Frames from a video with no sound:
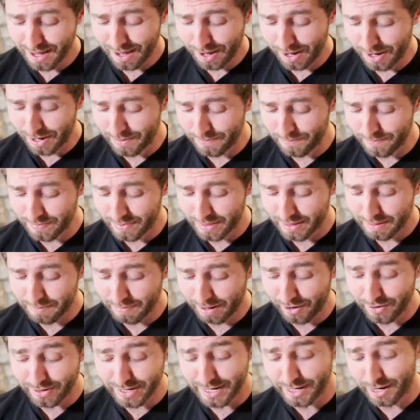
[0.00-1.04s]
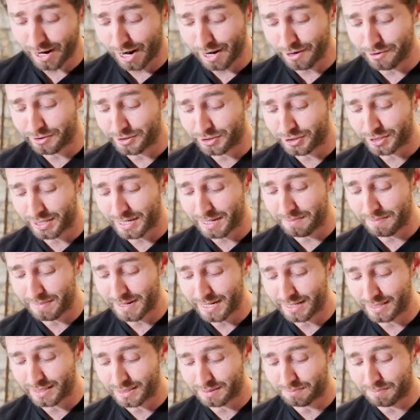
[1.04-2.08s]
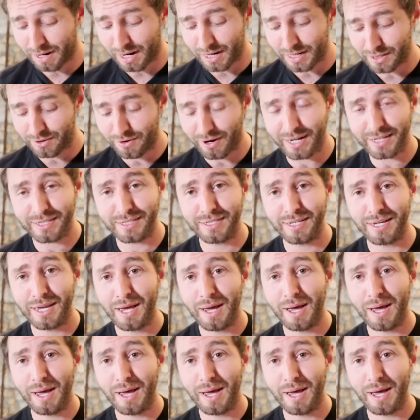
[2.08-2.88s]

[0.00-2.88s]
Apparently in Irish, it means barley grass,